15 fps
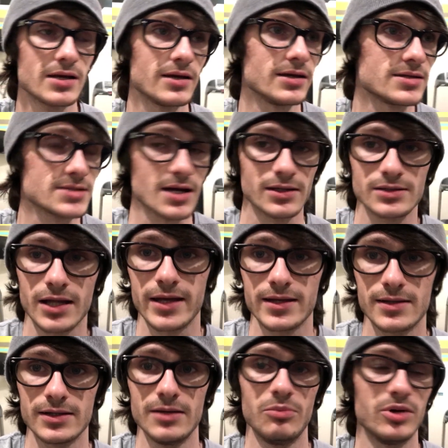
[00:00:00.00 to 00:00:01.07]
It's
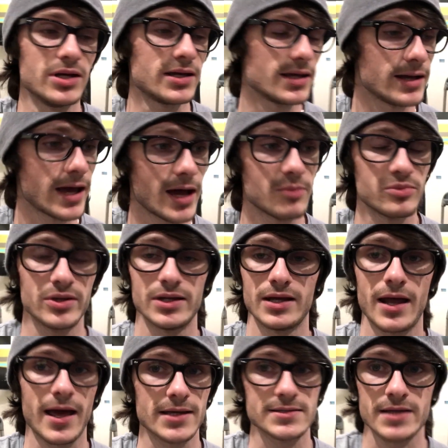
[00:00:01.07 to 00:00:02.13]
unlikely, but it can happen. It
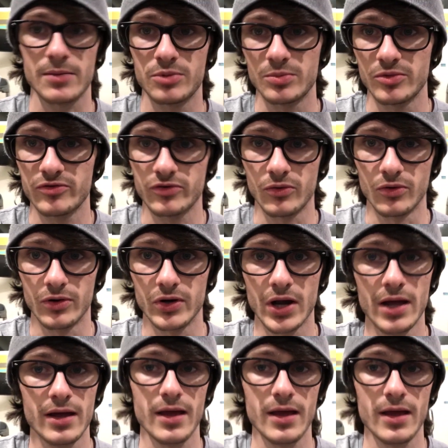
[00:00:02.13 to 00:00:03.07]
has happened before.